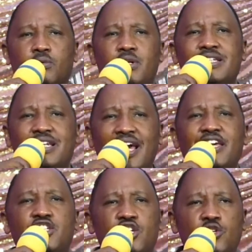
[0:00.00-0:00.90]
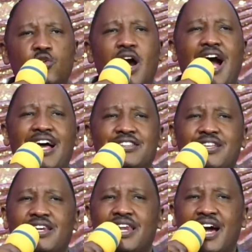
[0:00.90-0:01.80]
will delight in you
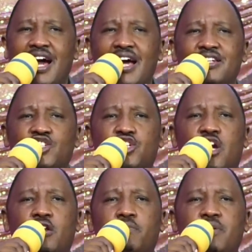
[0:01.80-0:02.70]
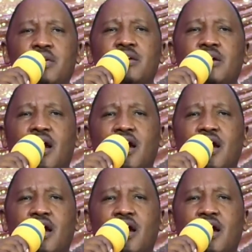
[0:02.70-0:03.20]
as the land shall be,